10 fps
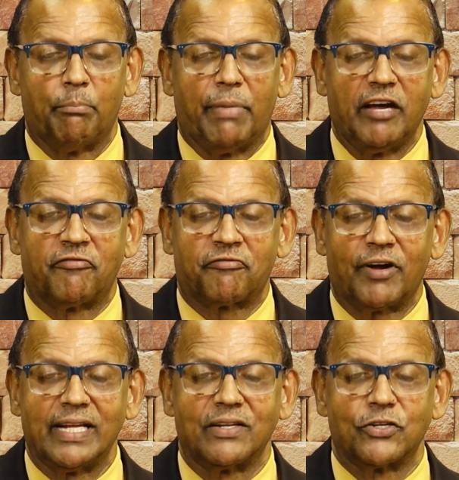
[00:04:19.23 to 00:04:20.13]
by
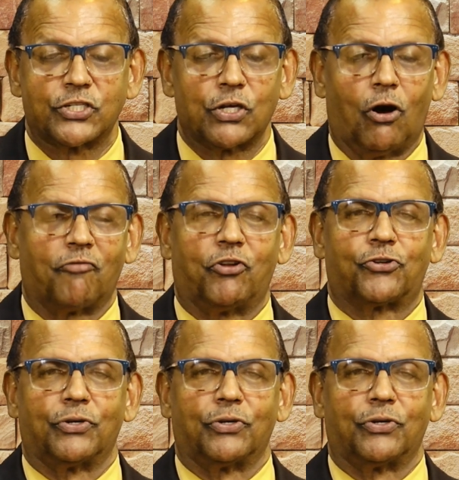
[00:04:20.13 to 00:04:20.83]
friends of the